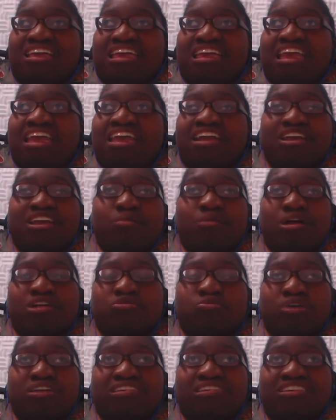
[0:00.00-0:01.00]
anybody
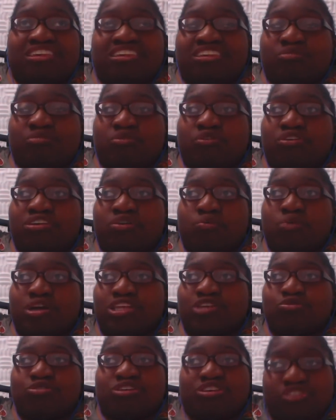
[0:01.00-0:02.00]
who has a disability,
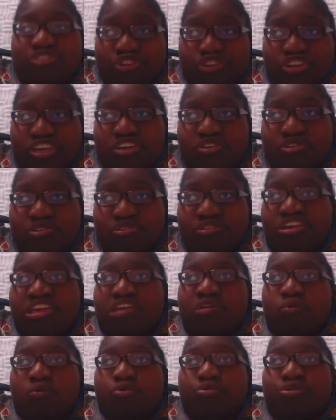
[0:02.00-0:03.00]
whether in a chair
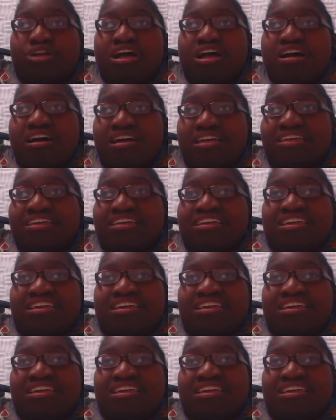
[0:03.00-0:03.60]
or not,